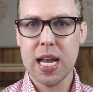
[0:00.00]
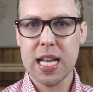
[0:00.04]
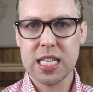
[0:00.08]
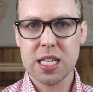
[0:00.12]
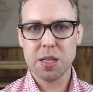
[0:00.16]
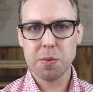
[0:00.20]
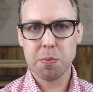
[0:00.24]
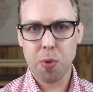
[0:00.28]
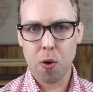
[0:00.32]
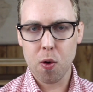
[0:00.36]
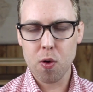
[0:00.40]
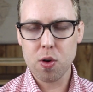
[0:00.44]
it's
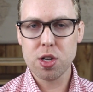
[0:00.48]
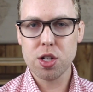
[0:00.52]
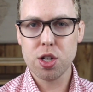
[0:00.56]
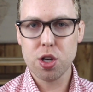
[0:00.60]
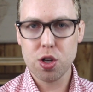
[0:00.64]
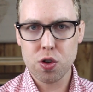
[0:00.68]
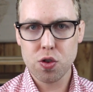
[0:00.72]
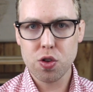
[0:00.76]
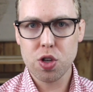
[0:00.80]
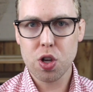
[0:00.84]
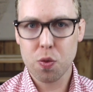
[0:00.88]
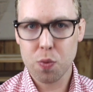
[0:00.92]
important to
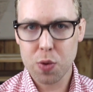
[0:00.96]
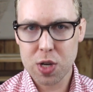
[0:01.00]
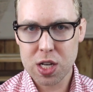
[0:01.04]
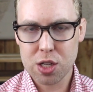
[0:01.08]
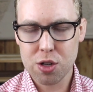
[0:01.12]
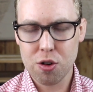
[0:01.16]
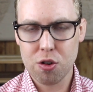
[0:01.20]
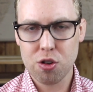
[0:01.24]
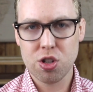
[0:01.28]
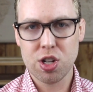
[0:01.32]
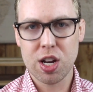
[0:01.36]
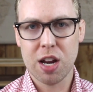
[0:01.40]
do your
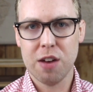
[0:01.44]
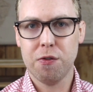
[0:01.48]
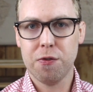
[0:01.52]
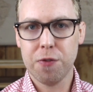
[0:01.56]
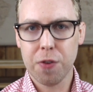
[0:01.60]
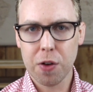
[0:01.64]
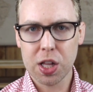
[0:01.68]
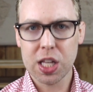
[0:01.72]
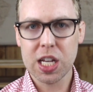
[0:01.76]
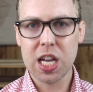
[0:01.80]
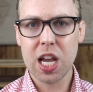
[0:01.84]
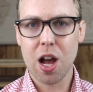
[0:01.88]
research and
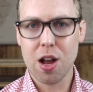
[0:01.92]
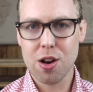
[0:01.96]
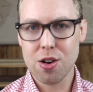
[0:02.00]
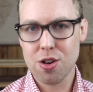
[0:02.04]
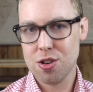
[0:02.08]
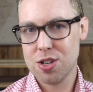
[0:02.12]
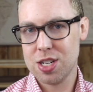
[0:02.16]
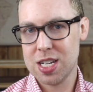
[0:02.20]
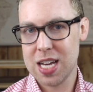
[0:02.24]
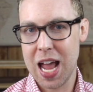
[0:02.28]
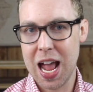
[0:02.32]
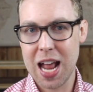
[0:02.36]
fully
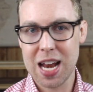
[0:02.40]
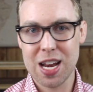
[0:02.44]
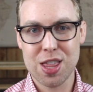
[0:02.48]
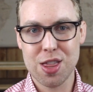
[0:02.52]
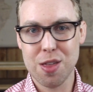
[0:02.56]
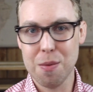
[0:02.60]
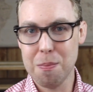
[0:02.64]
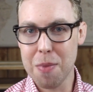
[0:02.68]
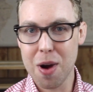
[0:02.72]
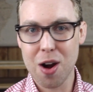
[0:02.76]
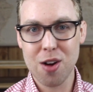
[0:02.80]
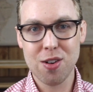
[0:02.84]
understand
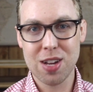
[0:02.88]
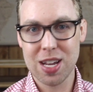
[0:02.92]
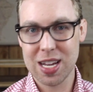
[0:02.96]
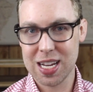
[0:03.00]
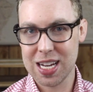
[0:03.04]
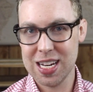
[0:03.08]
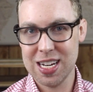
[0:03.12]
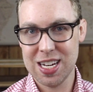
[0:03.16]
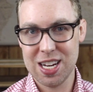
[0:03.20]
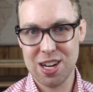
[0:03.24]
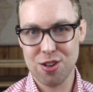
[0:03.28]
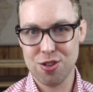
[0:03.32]
the
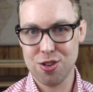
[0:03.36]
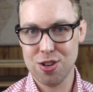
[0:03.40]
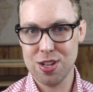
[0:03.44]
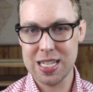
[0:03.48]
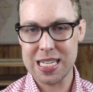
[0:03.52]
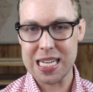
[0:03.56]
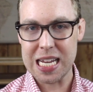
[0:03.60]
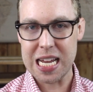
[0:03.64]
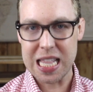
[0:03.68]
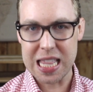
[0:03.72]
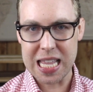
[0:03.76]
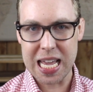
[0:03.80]
market
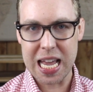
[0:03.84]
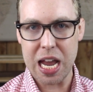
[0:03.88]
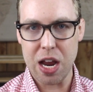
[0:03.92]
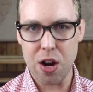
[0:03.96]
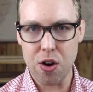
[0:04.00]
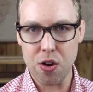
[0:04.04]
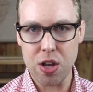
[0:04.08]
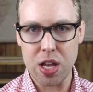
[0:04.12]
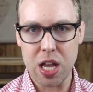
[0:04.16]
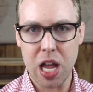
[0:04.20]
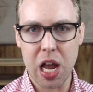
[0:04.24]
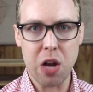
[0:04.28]
conditions in the
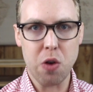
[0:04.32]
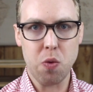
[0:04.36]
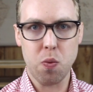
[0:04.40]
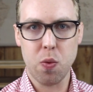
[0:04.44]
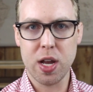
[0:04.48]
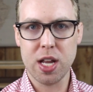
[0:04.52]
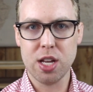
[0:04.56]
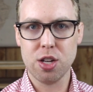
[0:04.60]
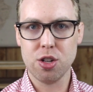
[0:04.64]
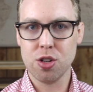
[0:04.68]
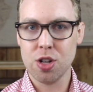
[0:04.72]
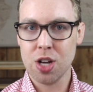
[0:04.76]
area in
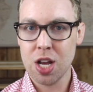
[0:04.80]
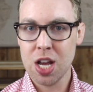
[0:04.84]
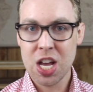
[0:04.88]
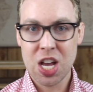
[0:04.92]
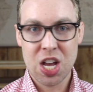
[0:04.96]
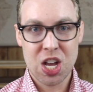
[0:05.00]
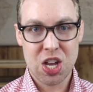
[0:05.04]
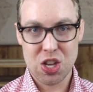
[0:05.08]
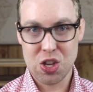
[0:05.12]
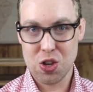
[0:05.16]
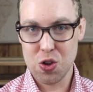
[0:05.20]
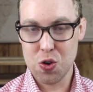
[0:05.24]
which
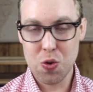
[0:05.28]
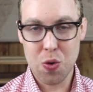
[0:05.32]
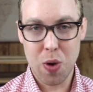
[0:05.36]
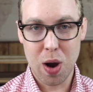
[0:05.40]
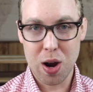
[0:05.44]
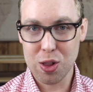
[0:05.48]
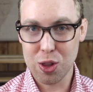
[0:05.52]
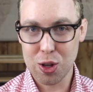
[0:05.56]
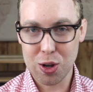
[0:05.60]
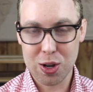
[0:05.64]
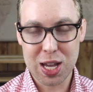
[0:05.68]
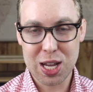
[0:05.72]
you
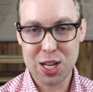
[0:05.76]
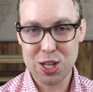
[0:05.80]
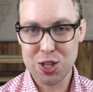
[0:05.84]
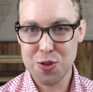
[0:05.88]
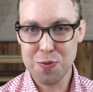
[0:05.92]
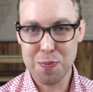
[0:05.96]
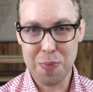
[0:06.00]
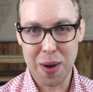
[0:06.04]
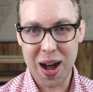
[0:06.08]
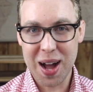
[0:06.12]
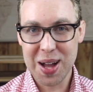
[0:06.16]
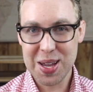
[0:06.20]
are looking
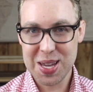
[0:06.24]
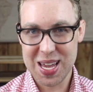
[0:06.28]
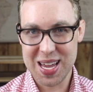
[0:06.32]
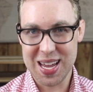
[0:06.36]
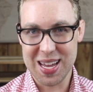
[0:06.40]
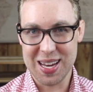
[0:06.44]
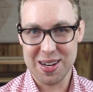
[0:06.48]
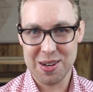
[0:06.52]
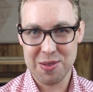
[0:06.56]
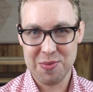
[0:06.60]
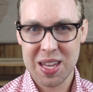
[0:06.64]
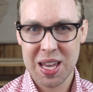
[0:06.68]
to buy
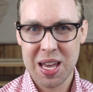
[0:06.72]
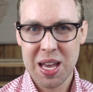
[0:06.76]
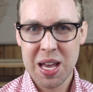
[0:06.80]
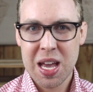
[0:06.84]
in.